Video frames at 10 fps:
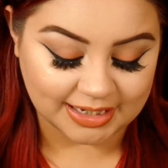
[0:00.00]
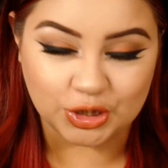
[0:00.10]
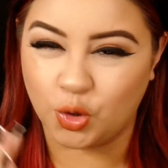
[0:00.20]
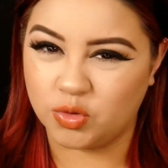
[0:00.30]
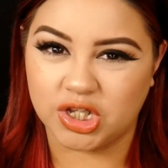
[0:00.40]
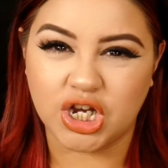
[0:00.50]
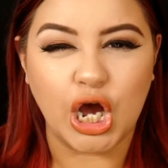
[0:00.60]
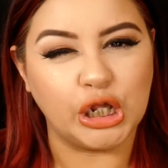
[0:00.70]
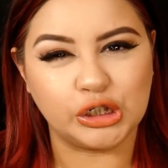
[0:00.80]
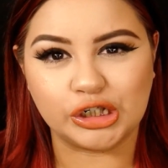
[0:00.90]
you know, the
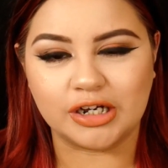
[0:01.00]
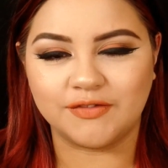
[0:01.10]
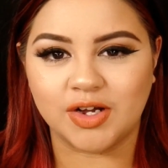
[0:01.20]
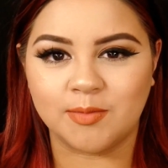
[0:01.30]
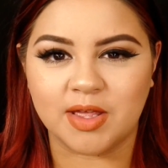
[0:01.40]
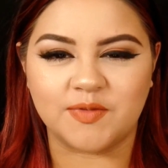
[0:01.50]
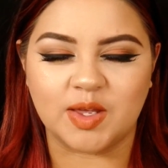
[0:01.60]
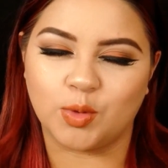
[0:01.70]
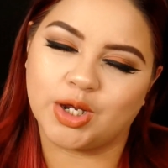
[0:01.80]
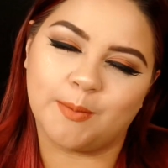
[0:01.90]
color of them, if
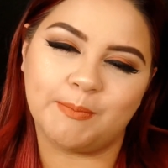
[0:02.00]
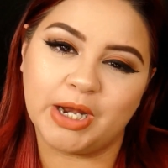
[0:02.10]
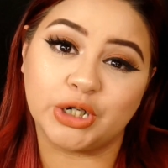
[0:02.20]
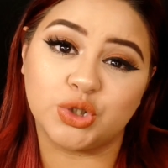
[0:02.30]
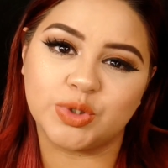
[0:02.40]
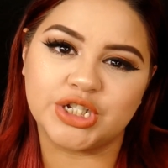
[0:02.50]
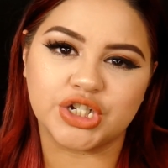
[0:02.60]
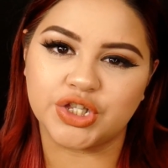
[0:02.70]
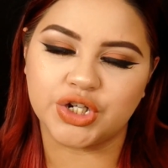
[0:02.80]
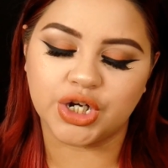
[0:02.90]
they were compared to each
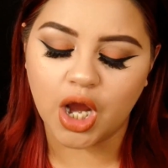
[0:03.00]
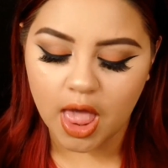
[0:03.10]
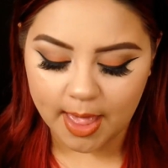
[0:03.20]
other.